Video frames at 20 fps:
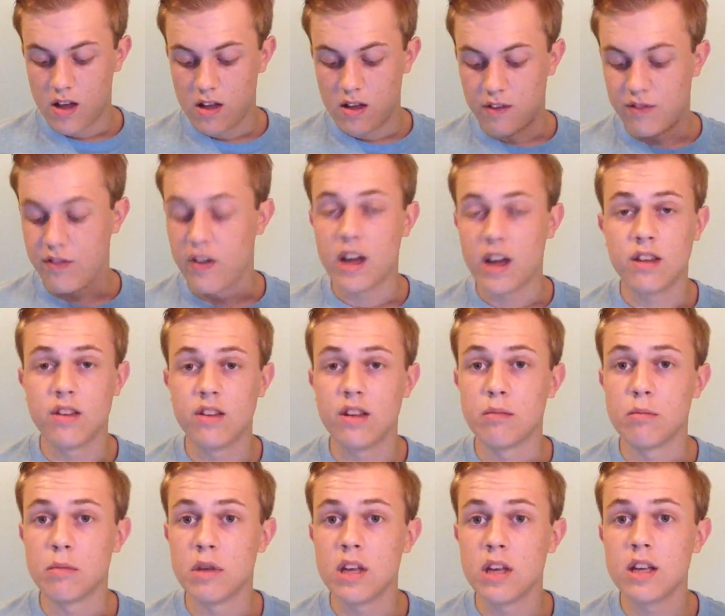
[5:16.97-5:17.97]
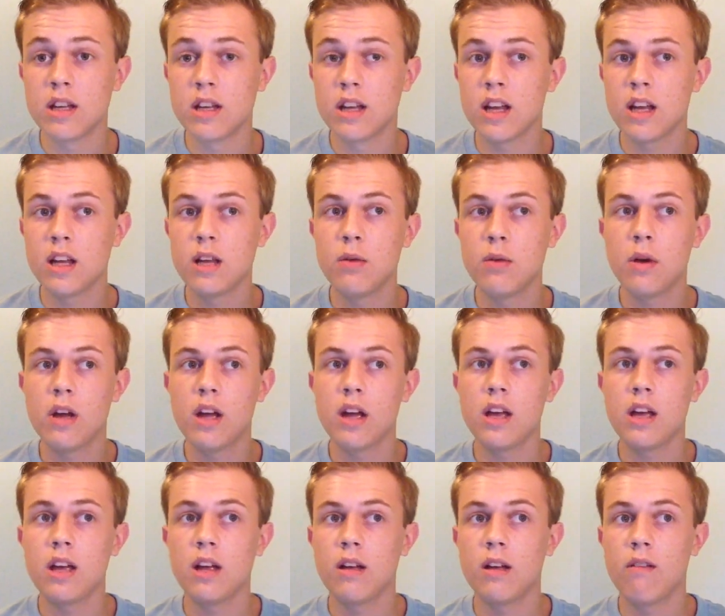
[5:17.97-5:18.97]
affecting me in any
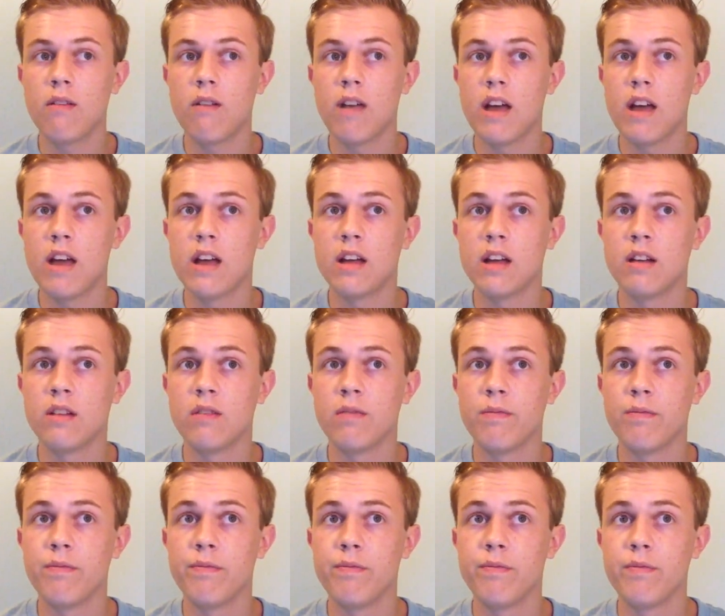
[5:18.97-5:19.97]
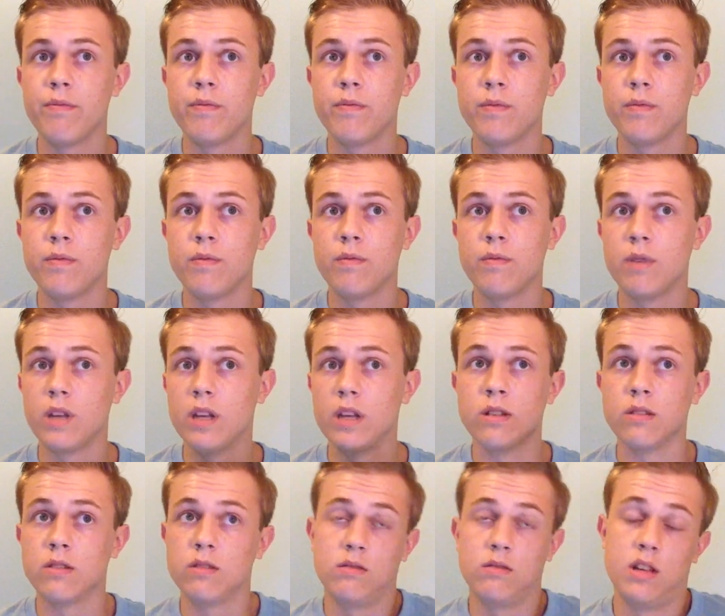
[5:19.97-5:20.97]
way and it,
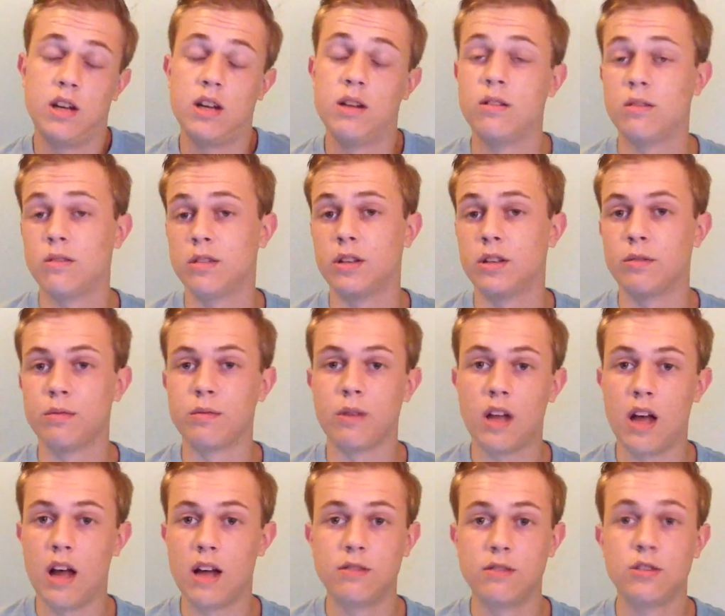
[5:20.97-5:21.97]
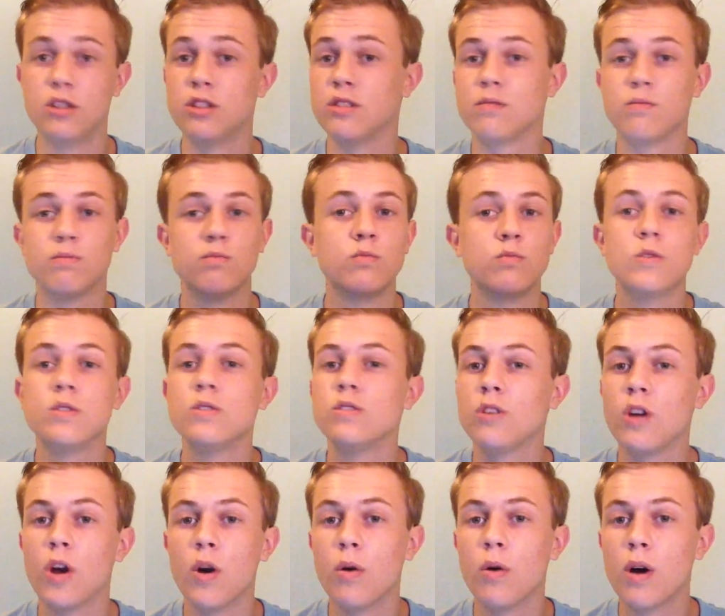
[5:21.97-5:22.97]
I don't know, just
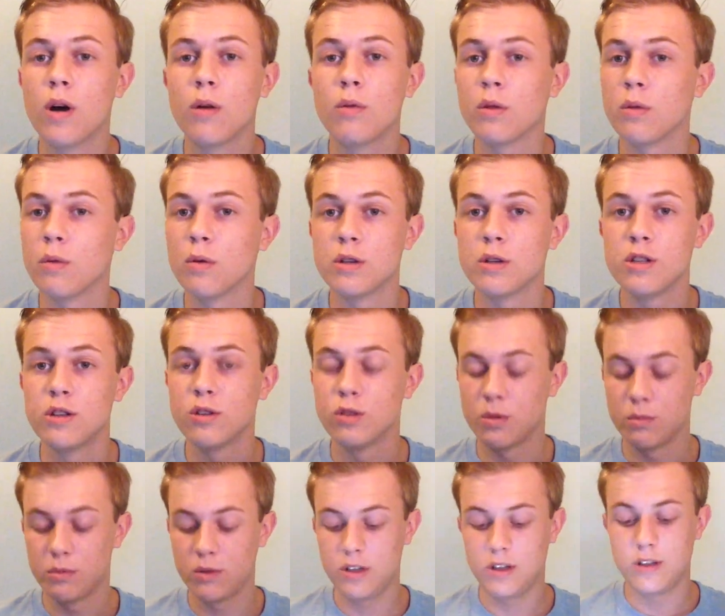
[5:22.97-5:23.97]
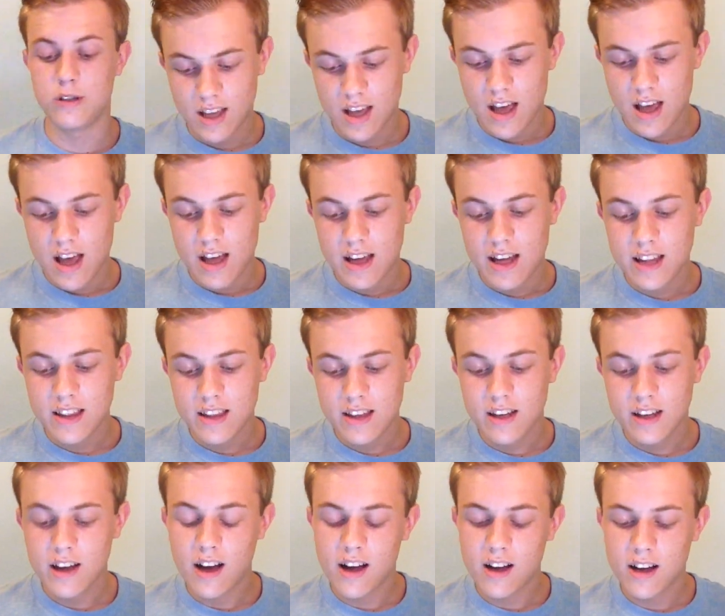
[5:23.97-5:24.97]
go on with what you normally do.
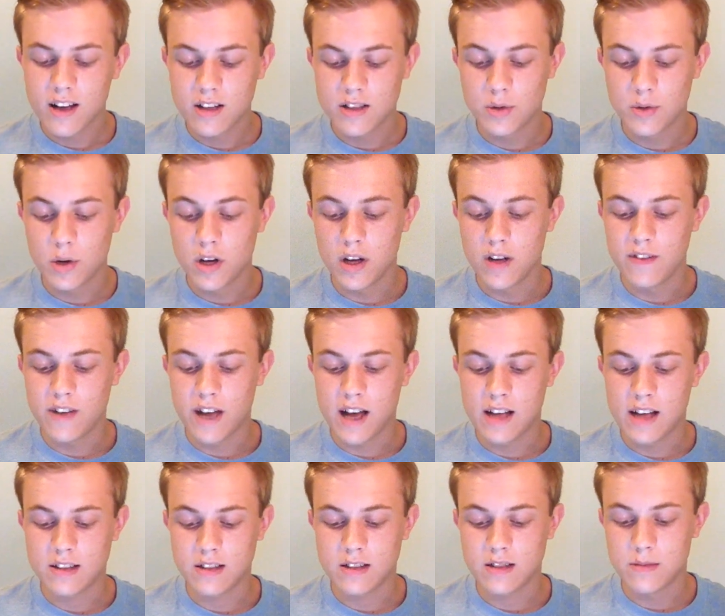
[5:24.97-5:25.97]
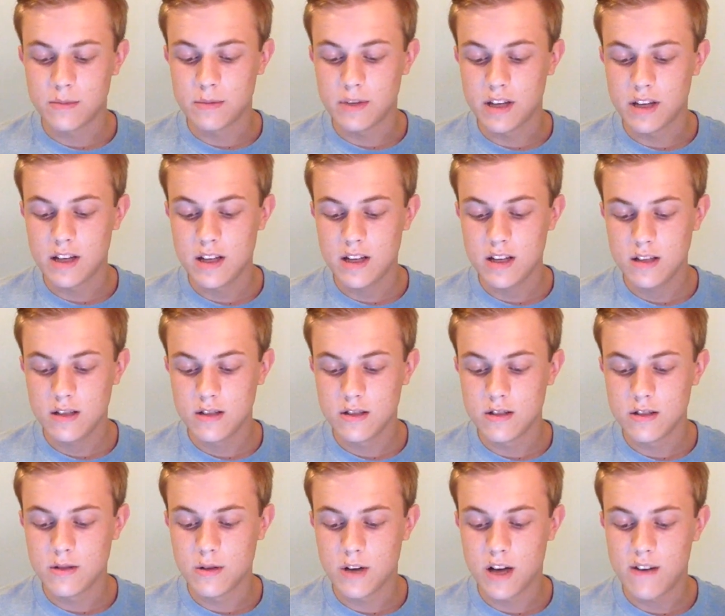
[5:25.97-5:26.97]
Ethan Gaga 12 asked me, do
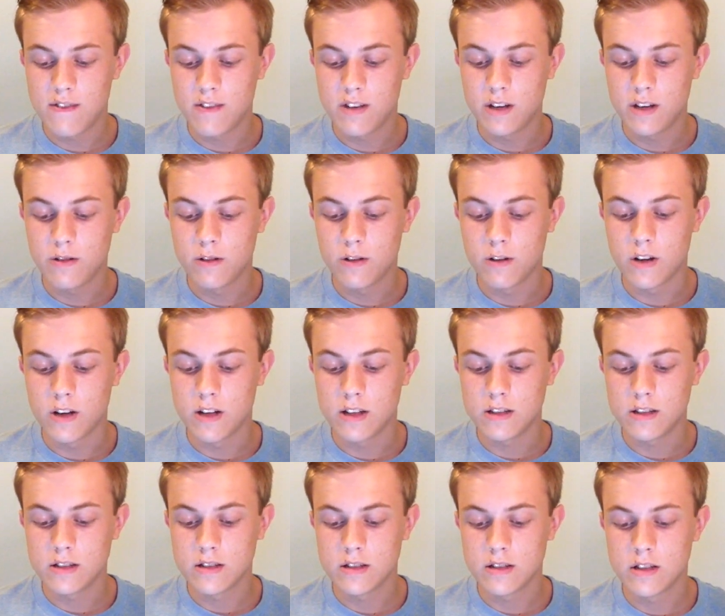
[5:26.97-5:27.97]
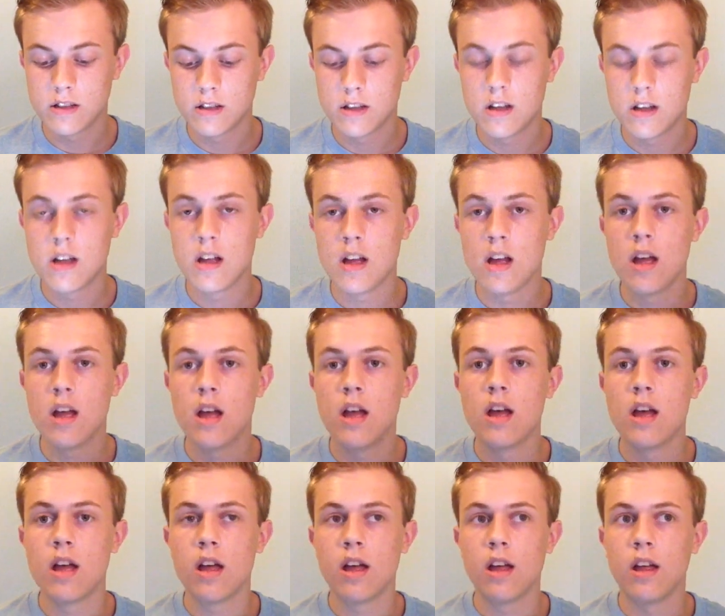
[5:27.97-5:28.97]
you have any regrets?
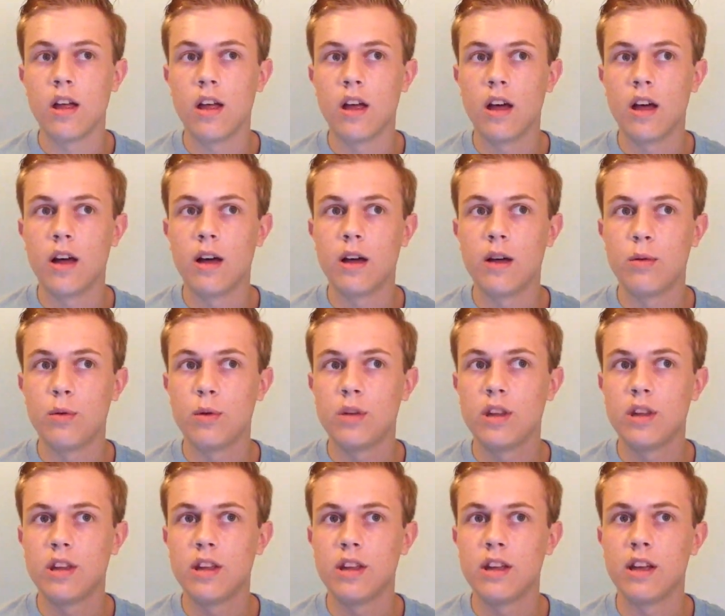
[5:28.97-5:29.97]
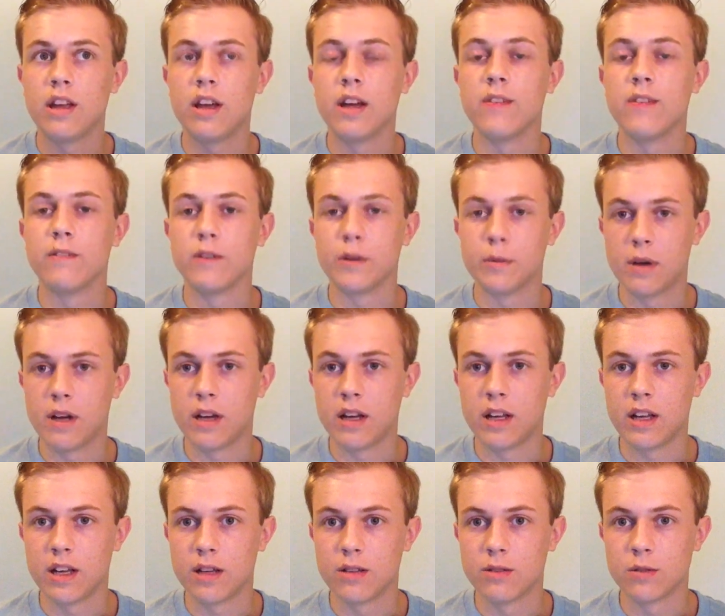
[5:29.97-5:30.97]
I would think everybody
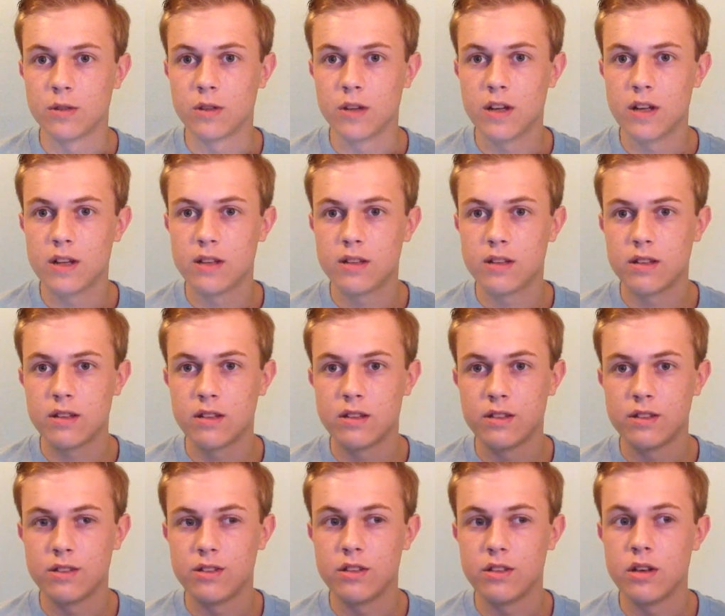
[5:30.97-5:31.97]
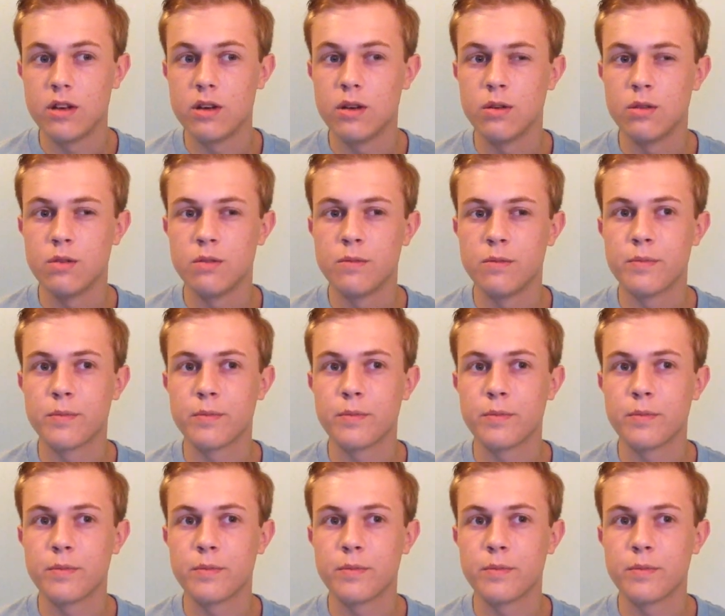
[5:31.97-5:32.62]
has regrets. So,